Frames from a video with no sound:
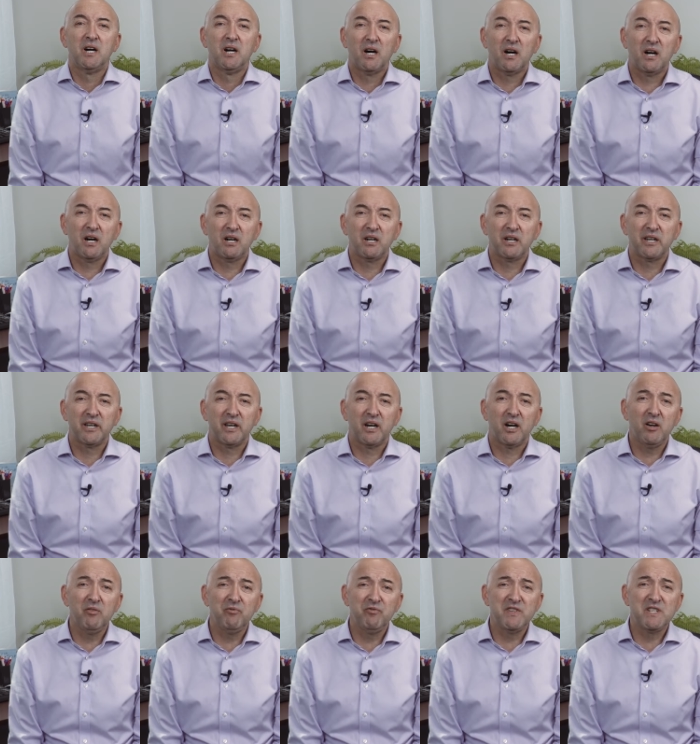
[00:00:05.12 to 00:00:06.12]
Hi,
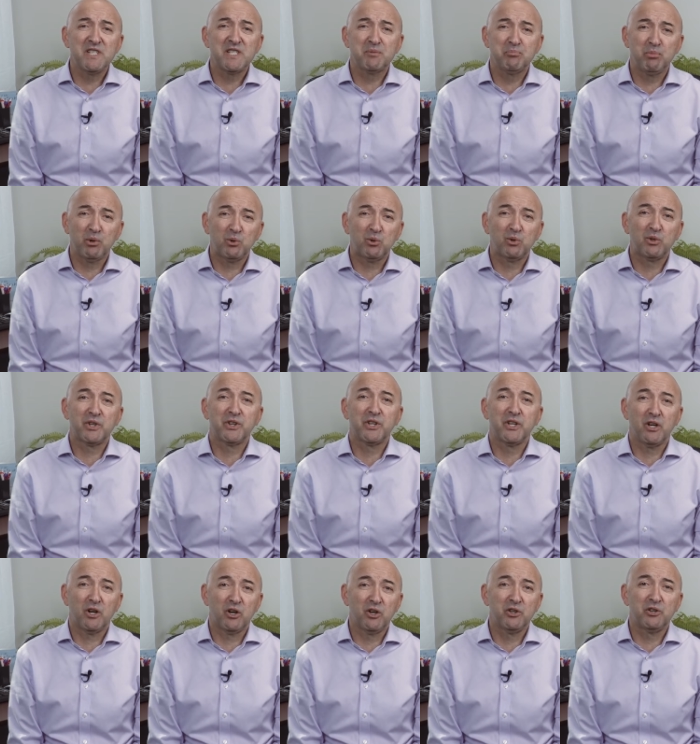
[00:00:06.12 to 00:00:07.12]
I'm Vince Borg,
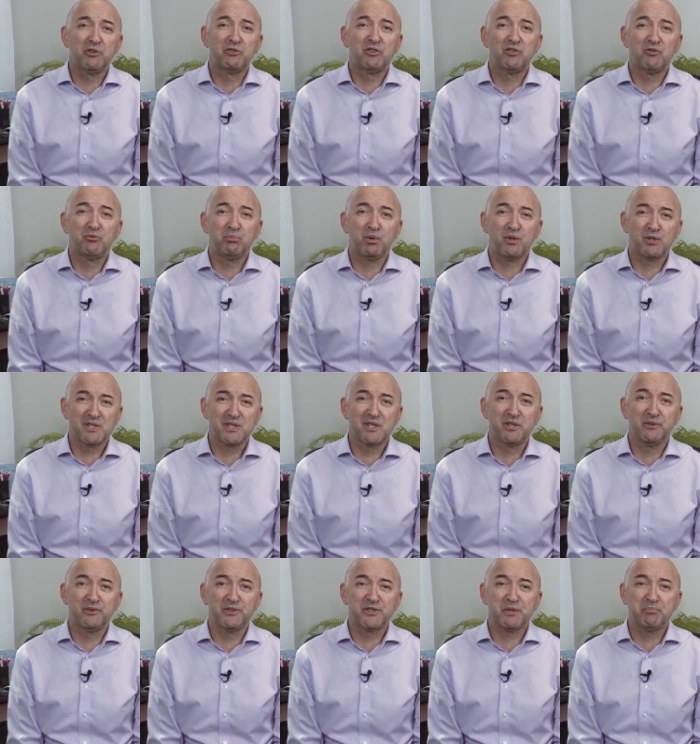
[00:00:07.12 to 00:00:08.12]
the owner of Box
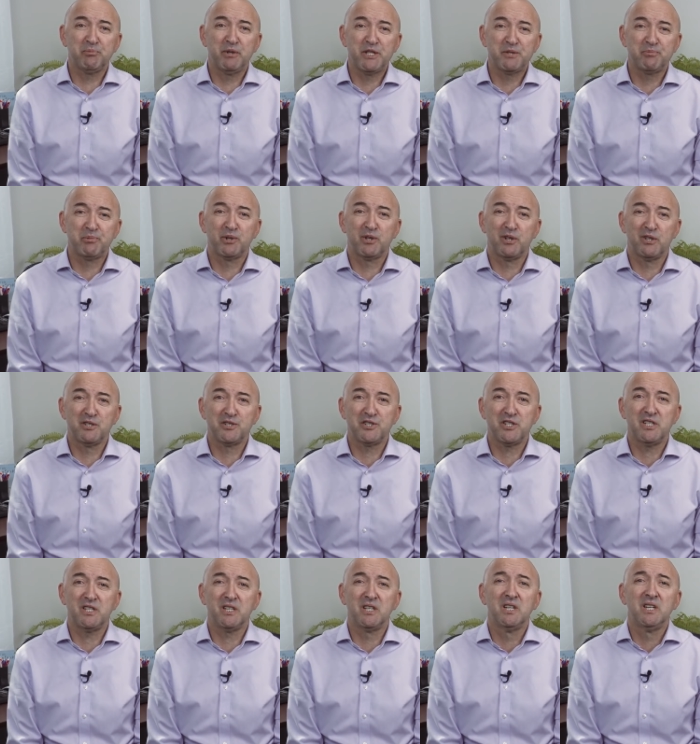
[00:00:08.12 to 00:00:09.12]
Hill Speech
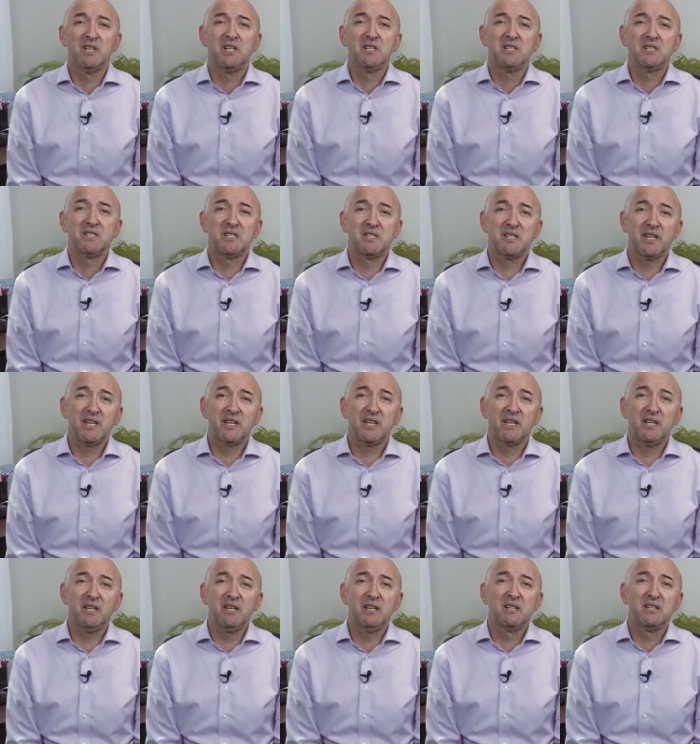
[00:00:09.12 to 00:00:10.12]
Pathology.
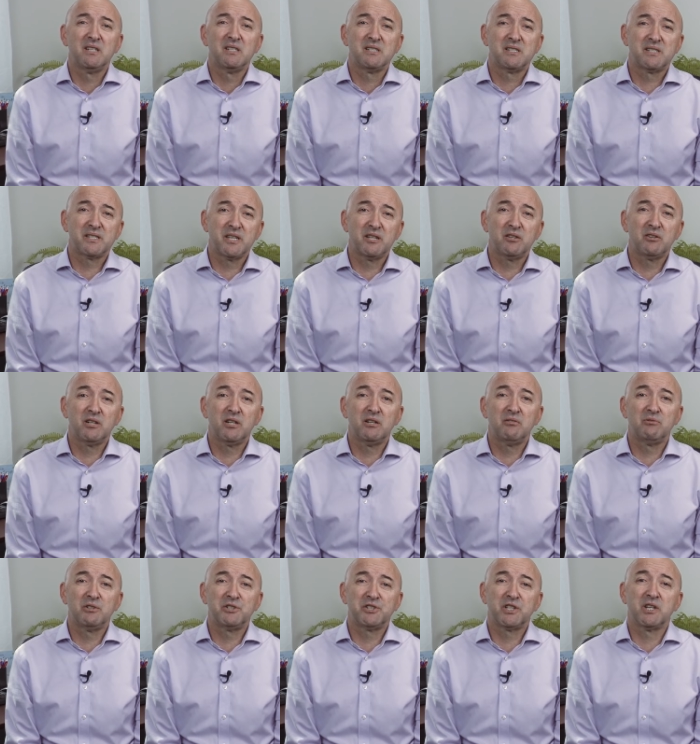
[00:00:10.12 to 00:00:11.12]
Today, Sarah,
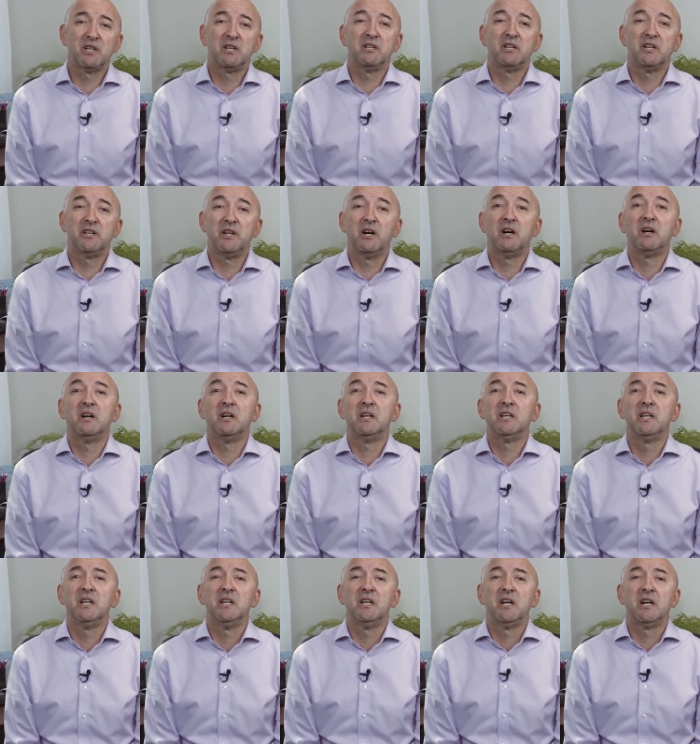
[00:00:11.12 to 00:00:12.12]
Rochelle and I
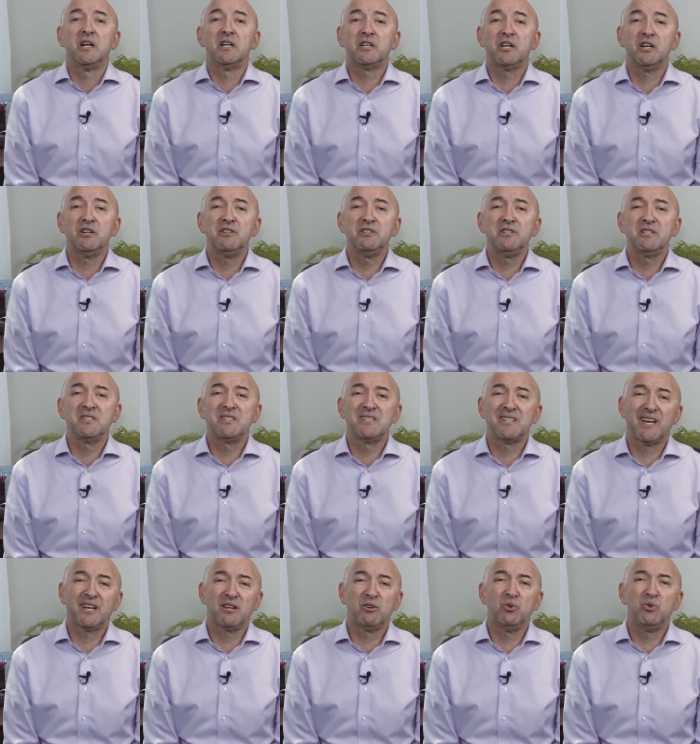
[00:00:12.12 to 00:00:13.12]
are going to
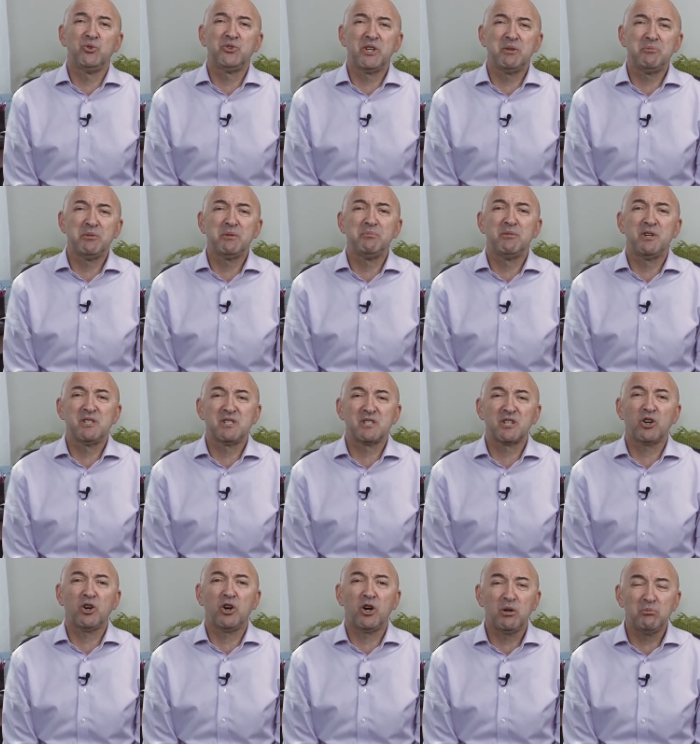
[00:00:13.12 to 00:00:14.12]
tackle some of the
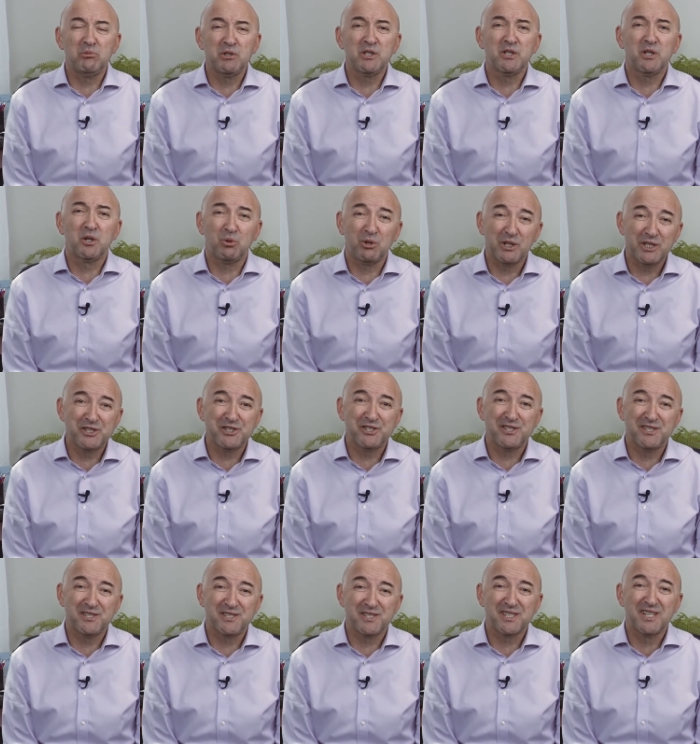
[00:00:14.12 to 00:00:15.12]
most common
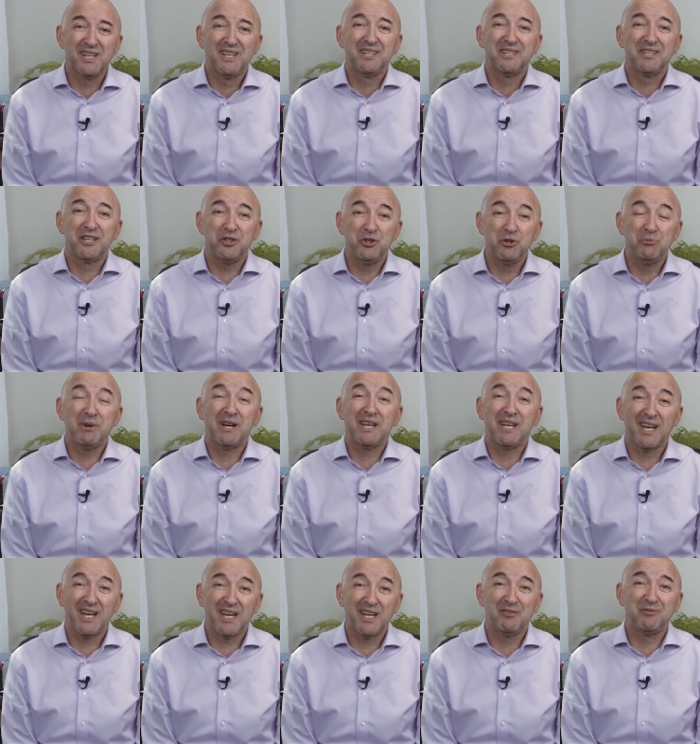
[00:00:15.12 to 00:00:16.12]
questions that you may
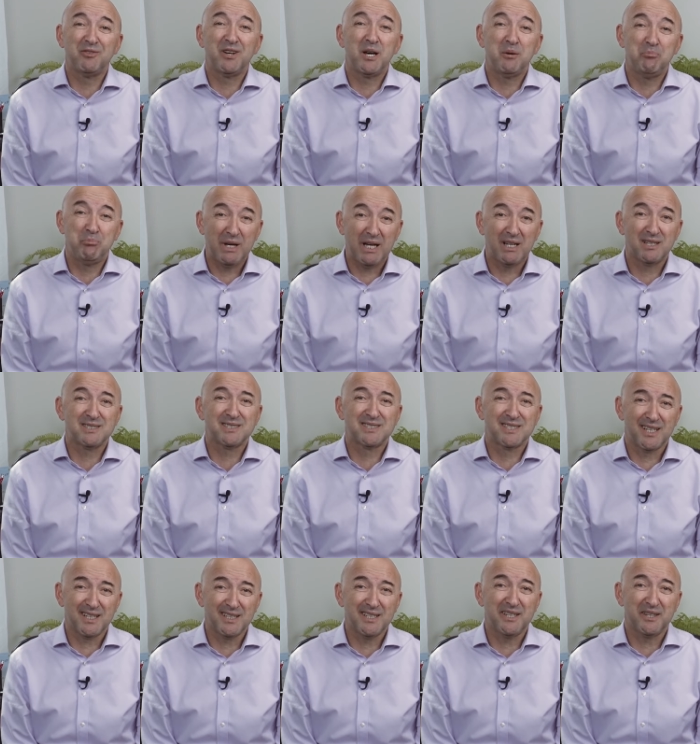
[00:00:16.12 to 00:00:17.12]
have about
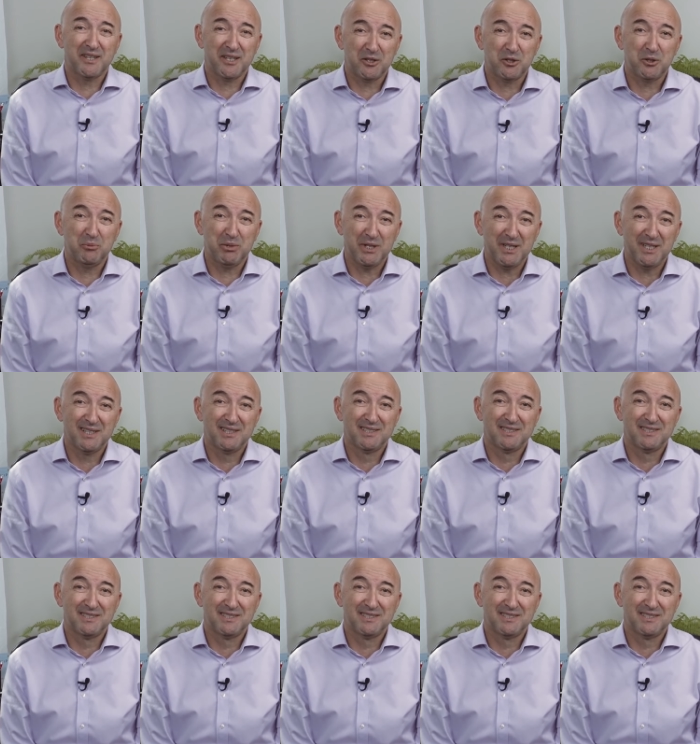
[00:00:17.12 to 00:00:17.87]
teletherapy.